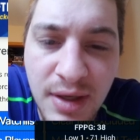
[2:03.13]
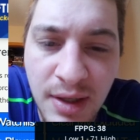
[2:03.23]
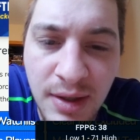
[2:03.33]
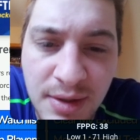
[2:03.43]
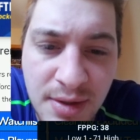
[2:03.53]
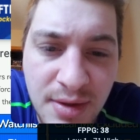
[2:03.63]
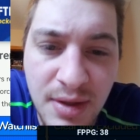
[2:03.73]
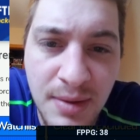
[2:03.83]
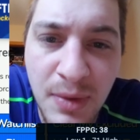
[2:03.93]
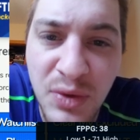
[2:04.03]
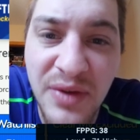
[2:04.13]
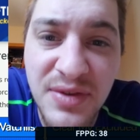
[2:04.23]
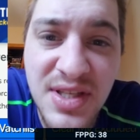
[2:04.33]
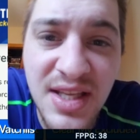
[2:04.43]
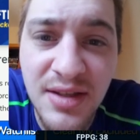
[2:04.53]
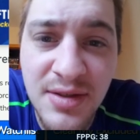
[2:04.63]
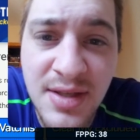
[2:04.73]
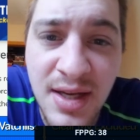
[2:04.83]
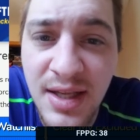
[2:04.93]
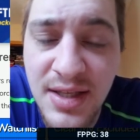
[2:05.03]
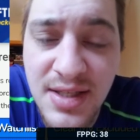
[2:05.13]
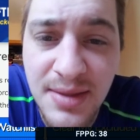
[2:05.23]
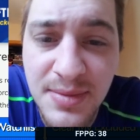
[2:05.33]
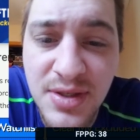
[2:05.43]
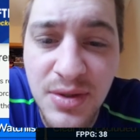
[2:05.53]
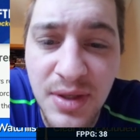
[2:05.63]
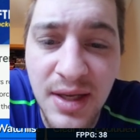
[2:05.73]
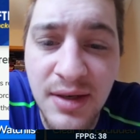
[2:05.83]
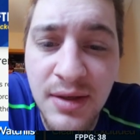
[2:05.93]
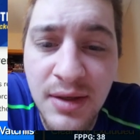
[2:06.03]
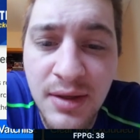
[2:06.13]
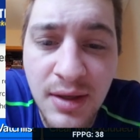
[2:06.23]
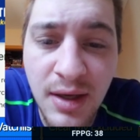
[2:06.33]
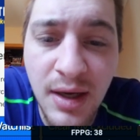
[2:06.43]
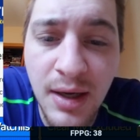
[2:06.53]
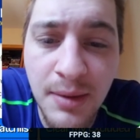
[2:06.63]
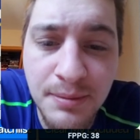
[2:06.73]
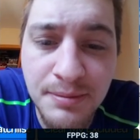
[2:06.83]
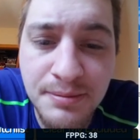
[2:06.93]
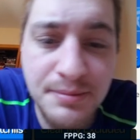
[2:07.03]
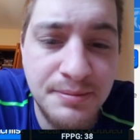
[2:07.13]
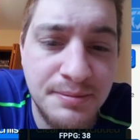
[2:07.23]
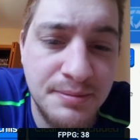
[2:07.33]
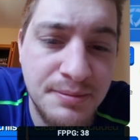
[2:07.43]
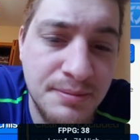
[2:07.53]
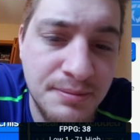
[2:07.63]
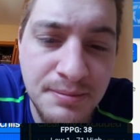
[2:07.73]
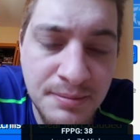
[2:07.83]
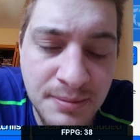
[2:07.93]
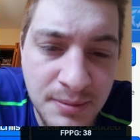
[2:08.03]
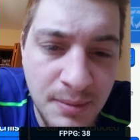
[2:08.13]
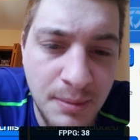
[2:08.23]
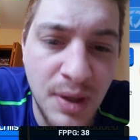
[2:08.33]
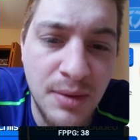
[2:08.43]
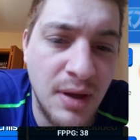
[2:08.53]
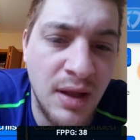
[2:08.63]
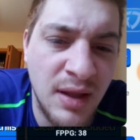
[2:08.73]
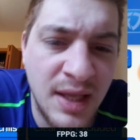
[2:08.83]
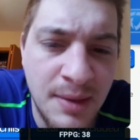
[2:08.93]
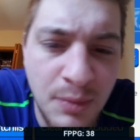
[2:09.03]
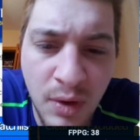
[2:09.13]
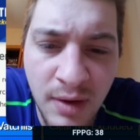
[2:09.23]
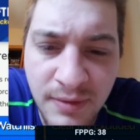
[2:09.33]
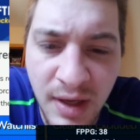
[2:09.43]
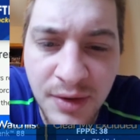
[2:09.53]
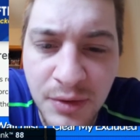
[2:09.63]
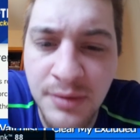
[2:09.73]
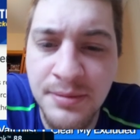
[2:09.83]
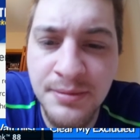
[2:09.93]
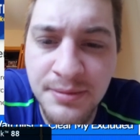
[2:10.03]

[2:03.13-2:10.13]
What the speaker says: the amount of steals that he seems to get. But I like him more on FanDuel.